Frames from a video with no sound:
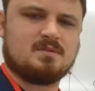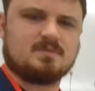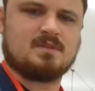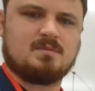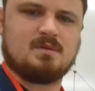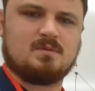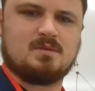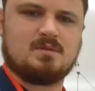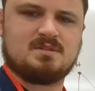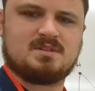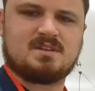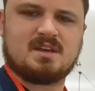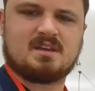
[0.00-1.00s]
Give me
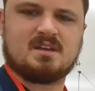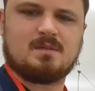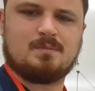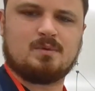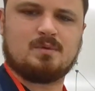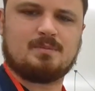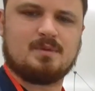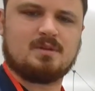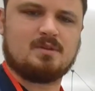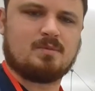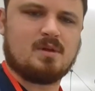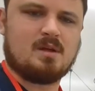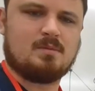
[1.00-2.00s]
1 second. I'm pulling up
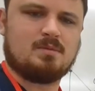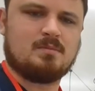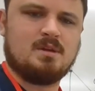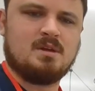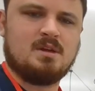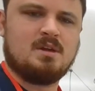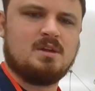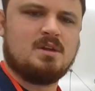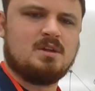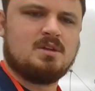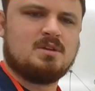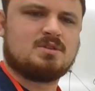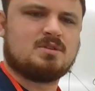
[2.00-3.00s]
another problem.
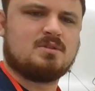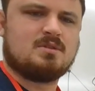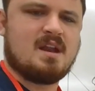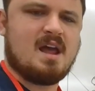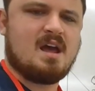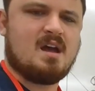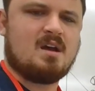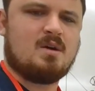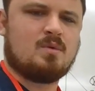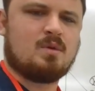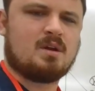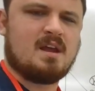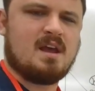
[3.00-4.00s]
So now
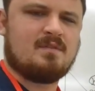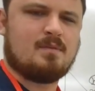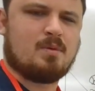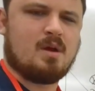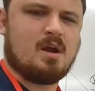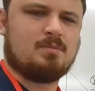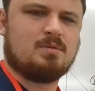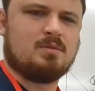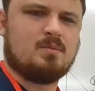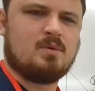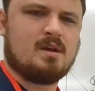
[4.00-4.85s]
we're going to have a problem